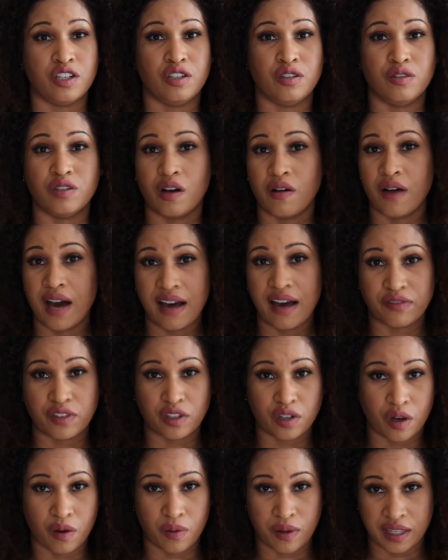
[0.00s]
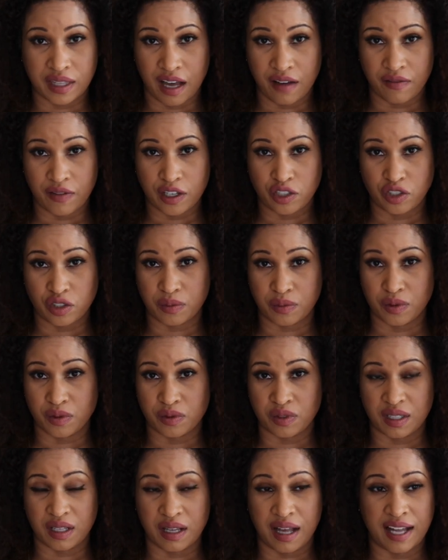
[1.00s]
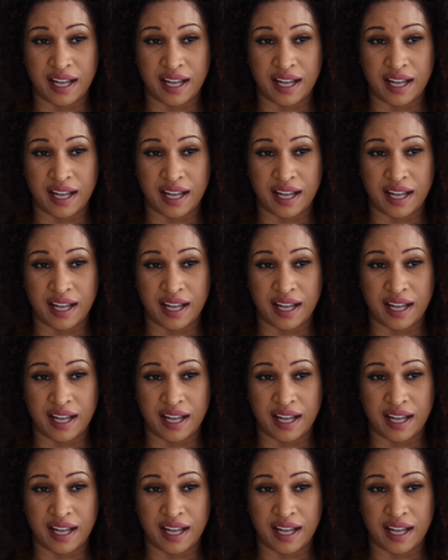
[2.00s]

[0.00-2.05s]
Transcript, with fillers: You don't have to go without vegetables.